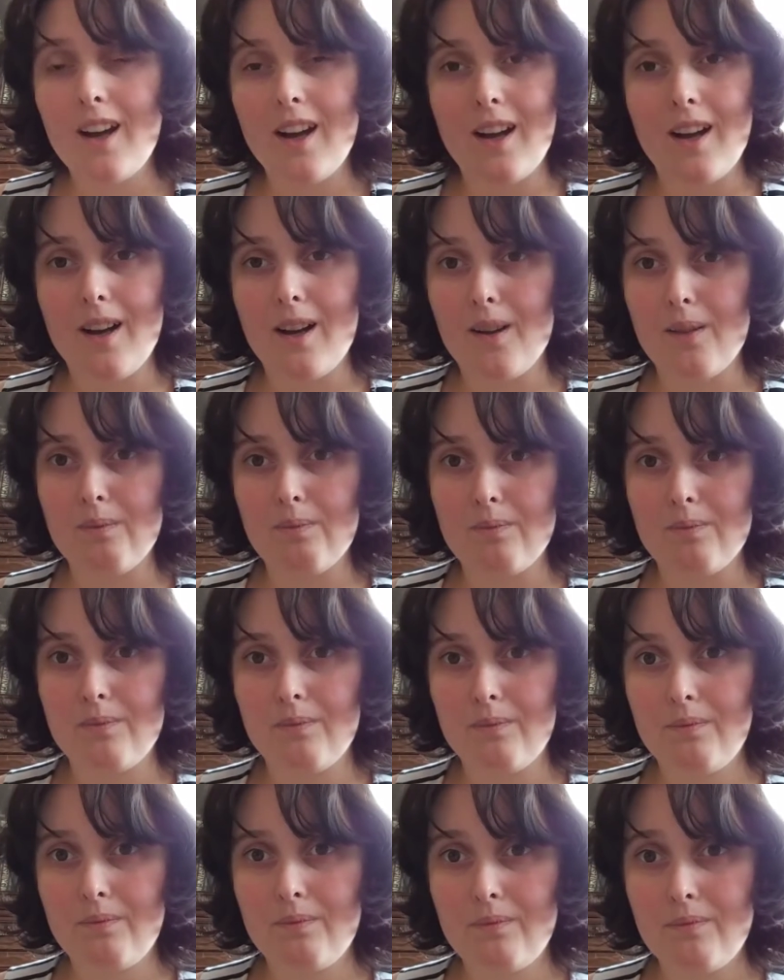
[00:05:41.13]
And you
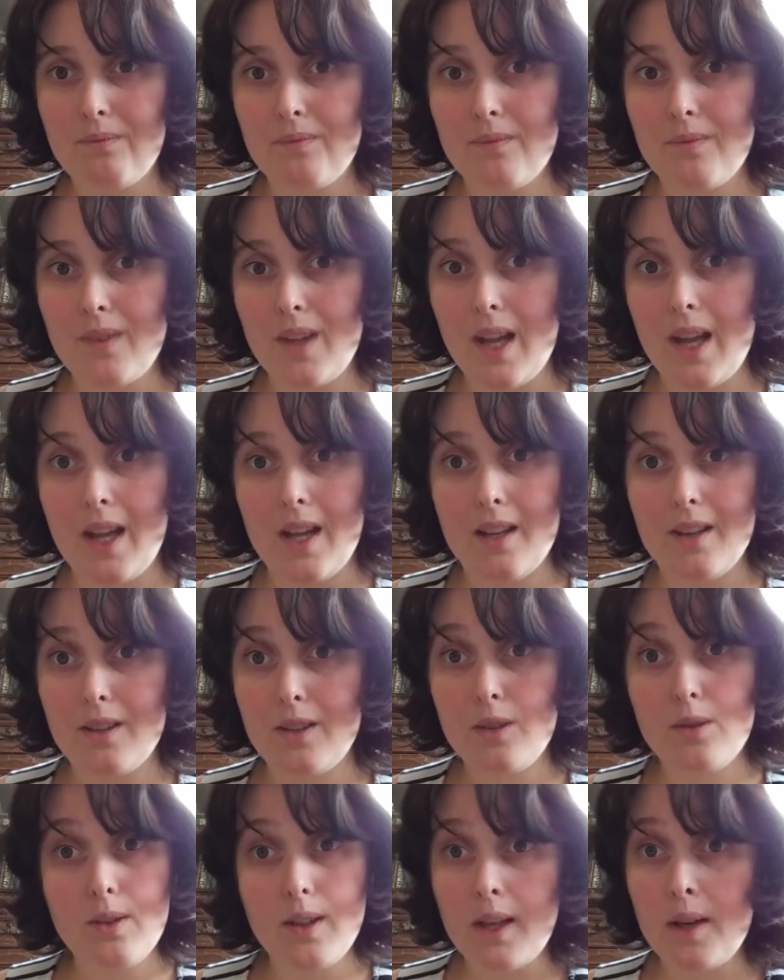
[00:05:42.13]
like what you like. And
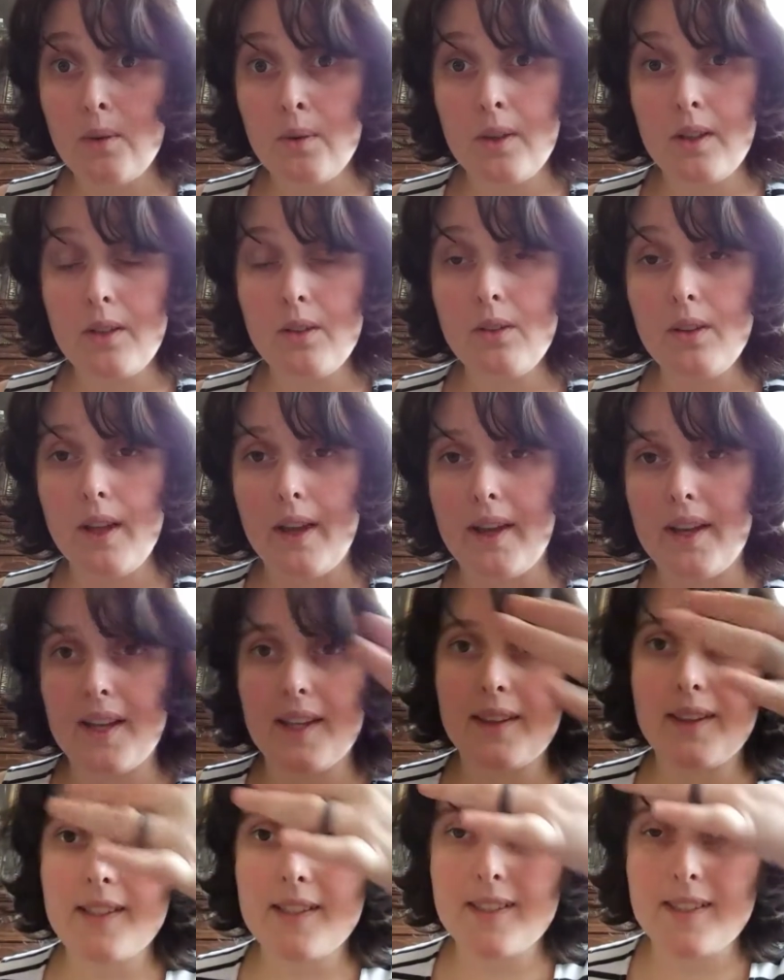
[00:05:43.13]
that's the
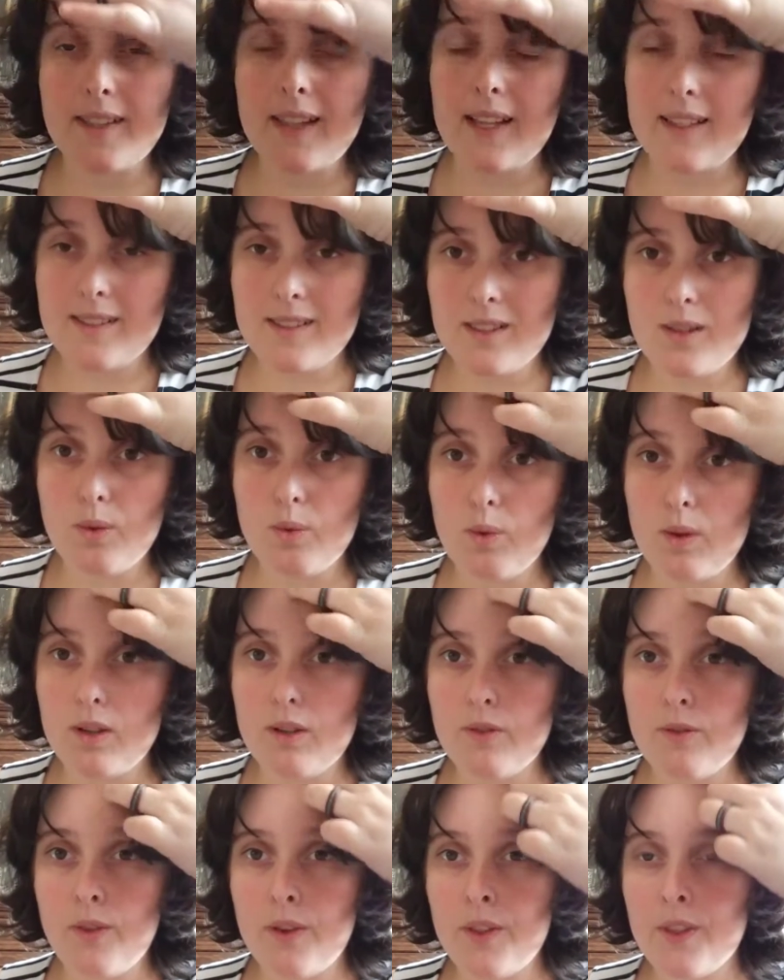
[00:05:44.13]
wonderful thing about this
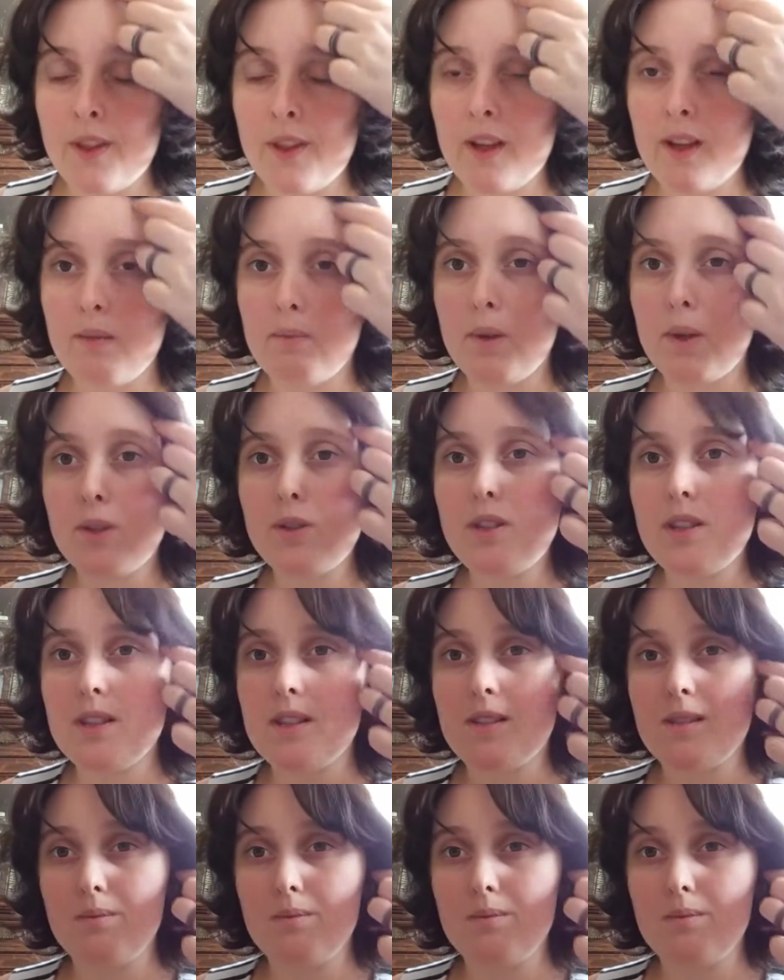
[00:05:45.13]
community is that,